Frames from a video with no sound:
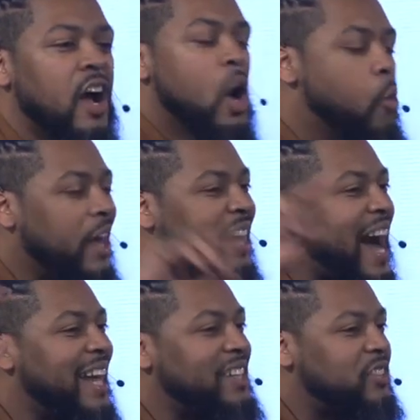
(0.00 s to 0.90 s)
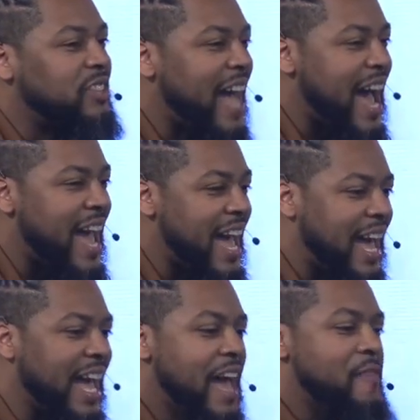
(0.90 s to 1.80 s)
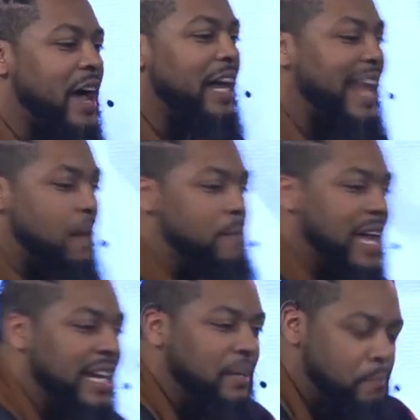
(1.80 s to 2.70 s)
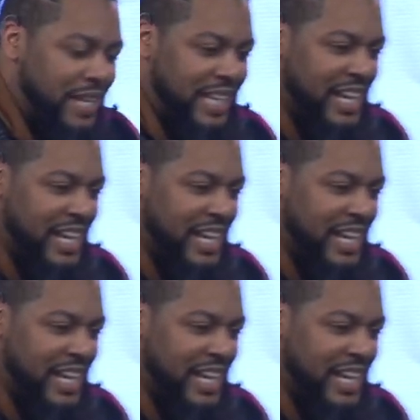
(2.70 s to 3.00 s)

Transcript: what God is saying. Now let me begin